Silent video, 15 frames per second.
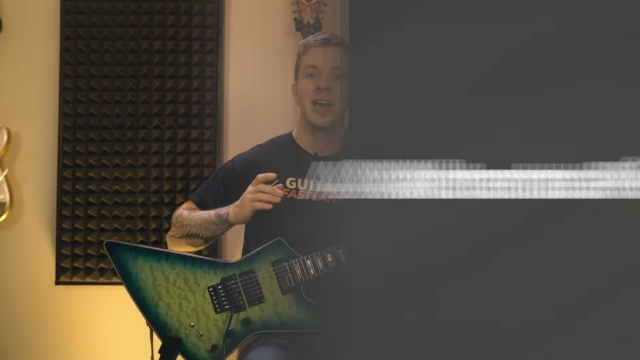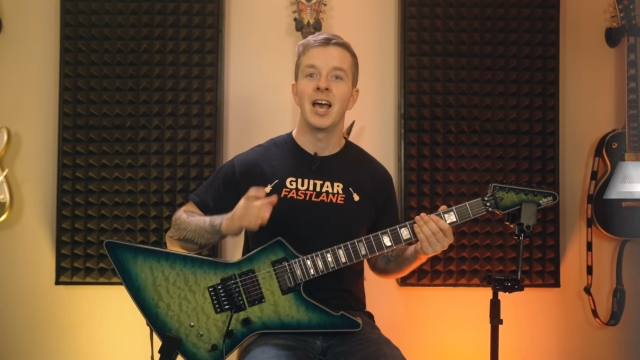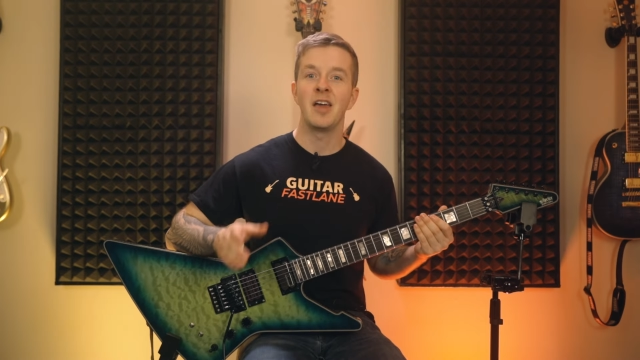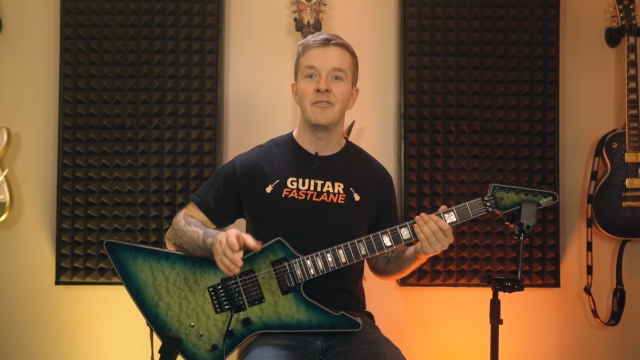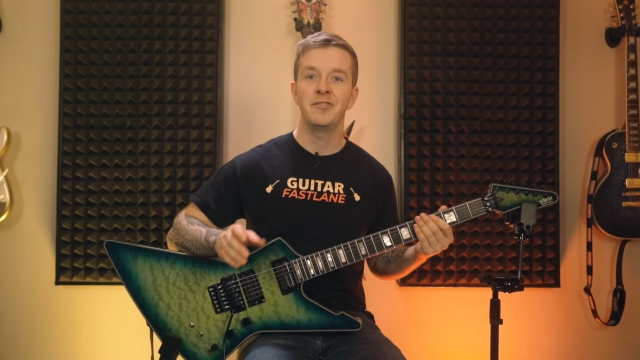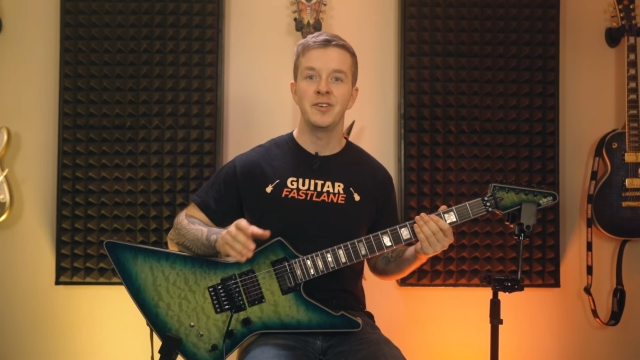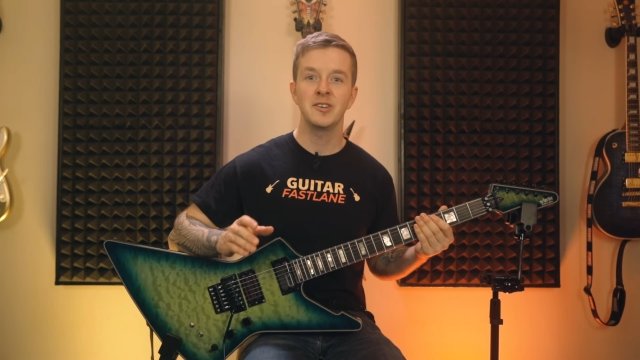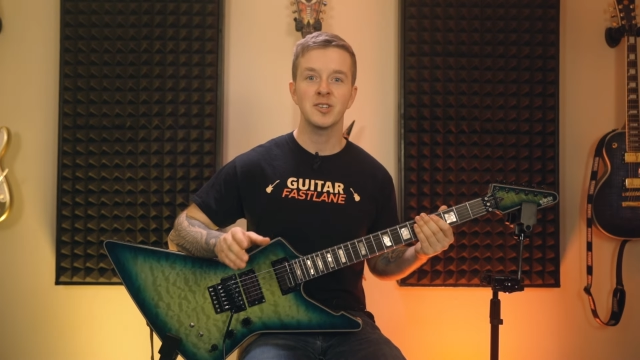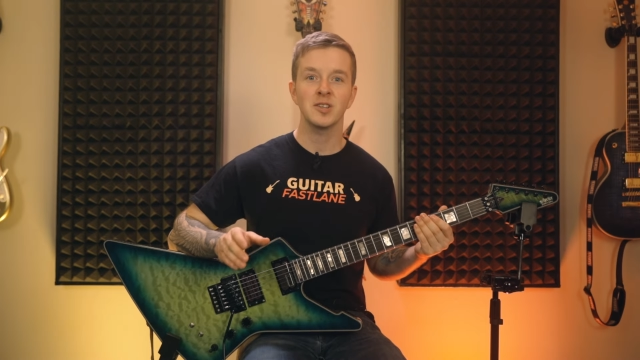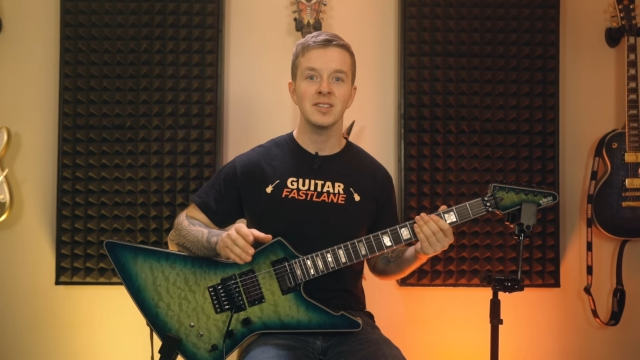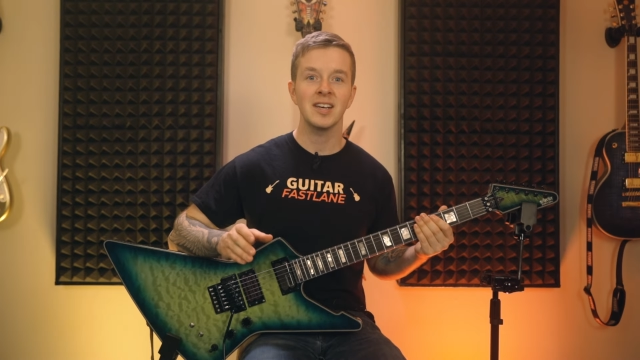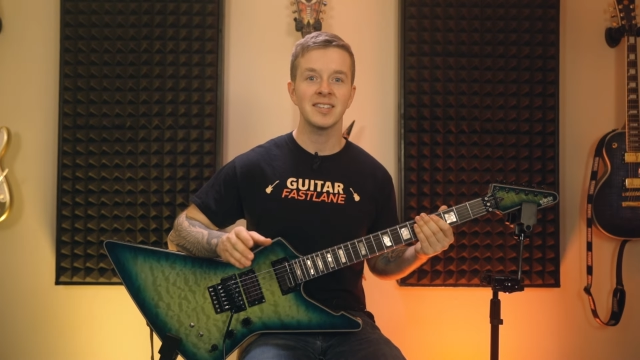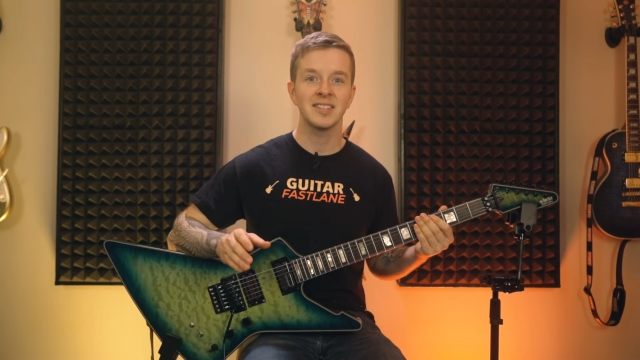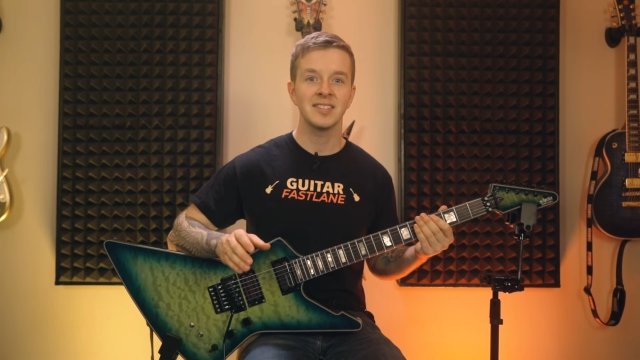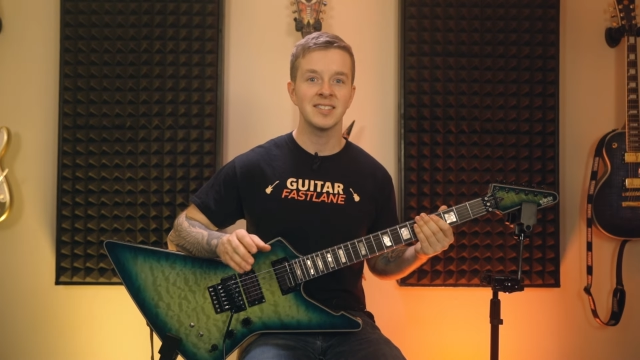In future
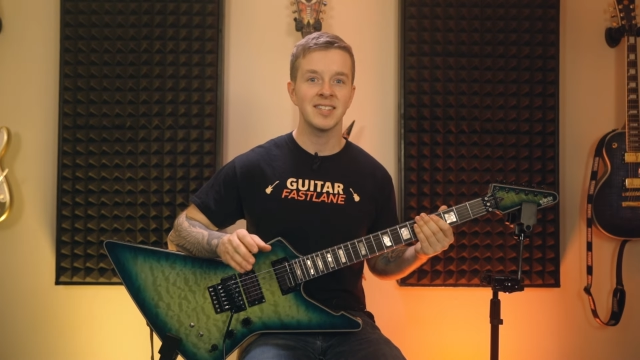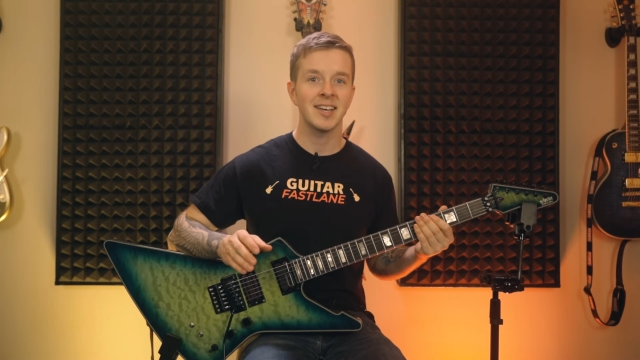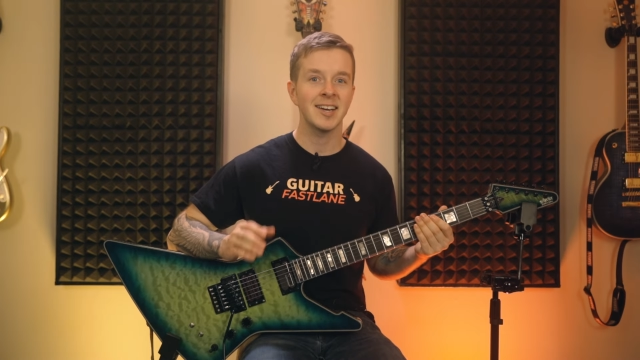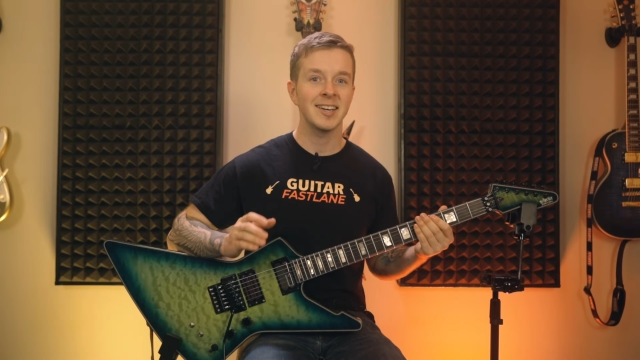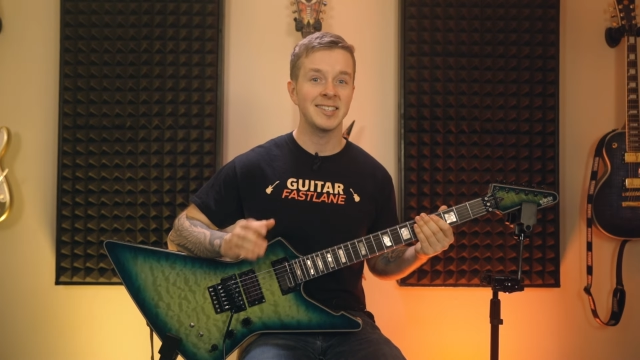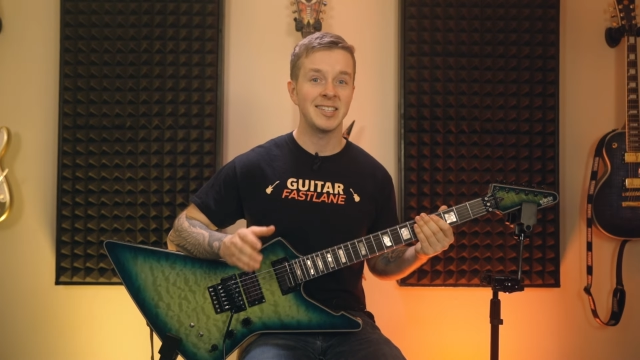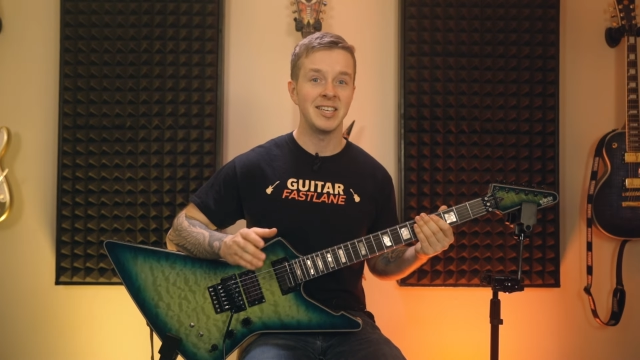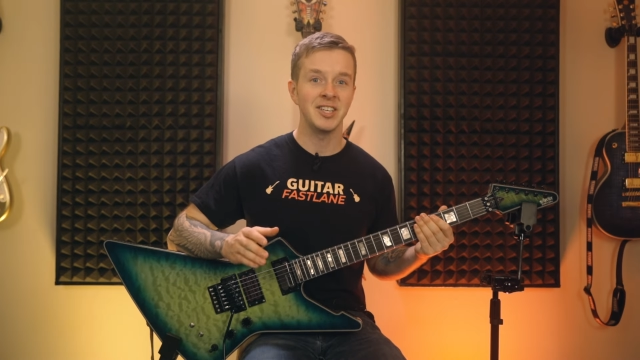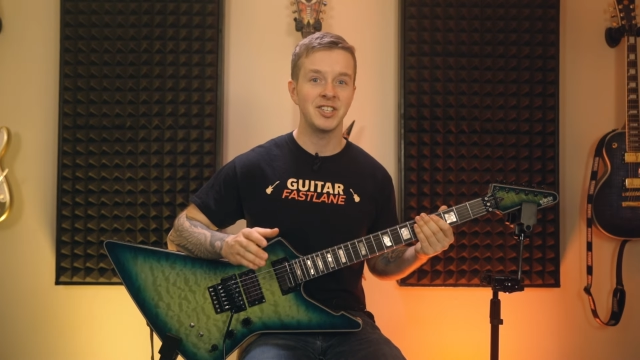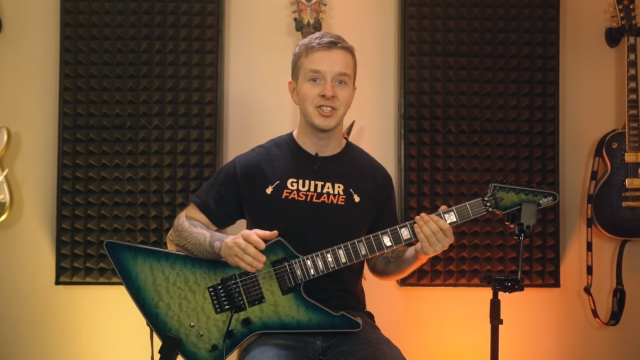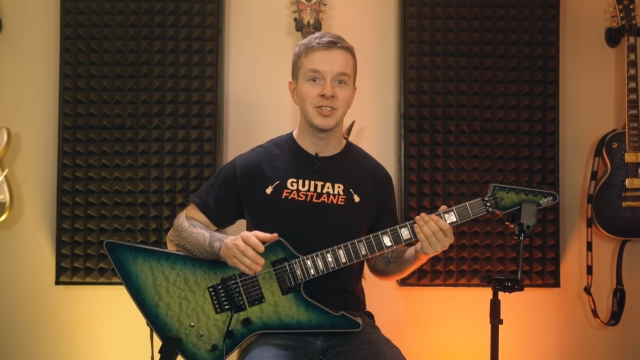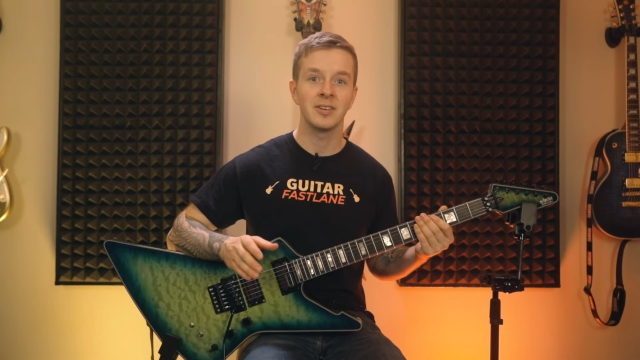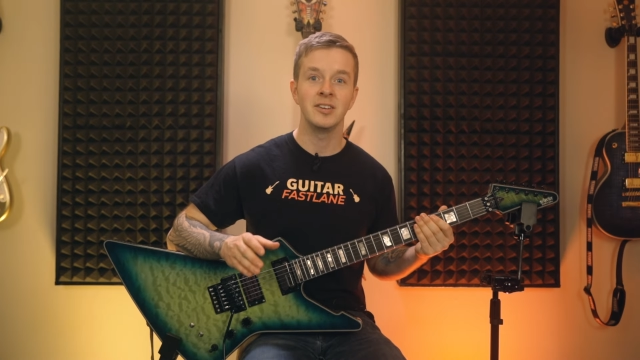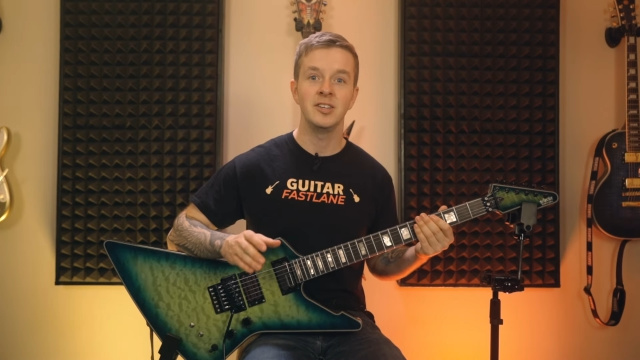lessons that I teach,